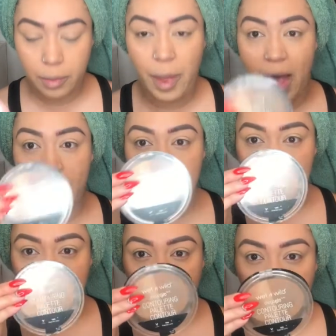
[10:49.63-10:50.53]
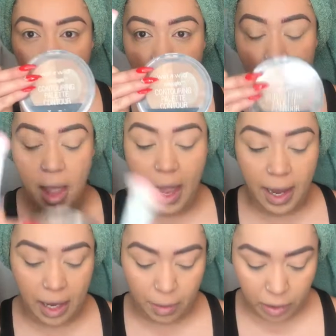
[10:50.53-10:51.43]
palette.
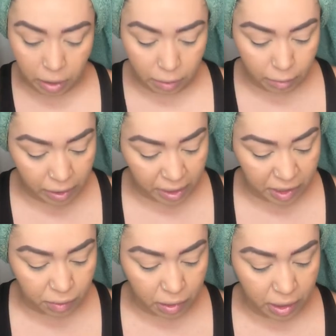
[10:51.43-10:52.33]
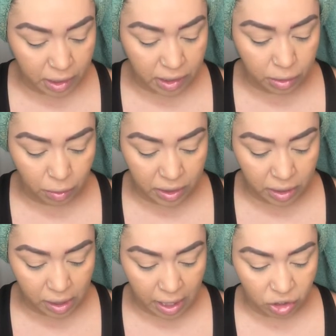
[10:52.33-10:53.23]
And I'm going to go in with this one. It's Dulce
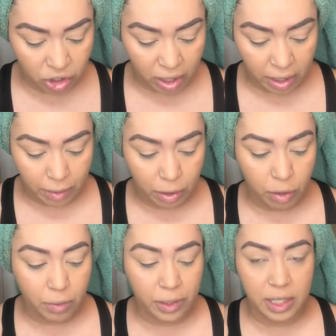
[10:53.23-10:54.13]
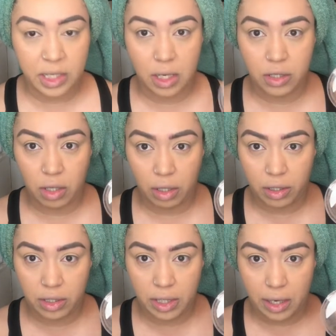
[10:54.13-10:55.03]
de Leche, and I'm going to go in with this
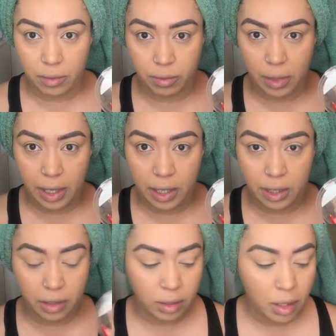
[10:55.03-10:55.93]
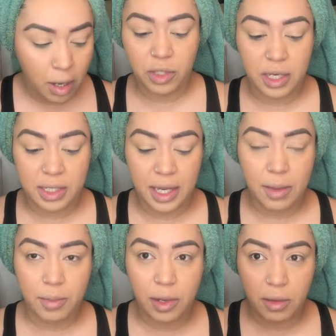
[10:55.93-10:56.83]
darker side right here. I'm just going to
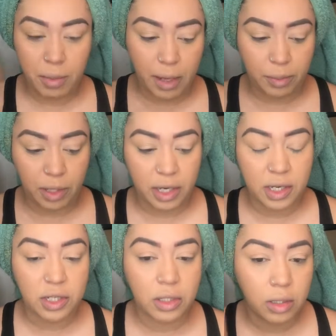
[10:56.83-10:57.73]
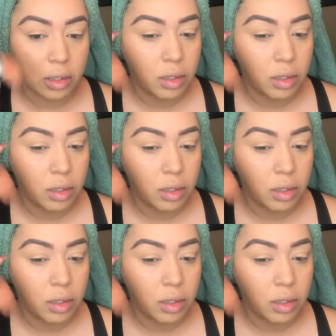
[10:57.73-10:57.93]
dip my brush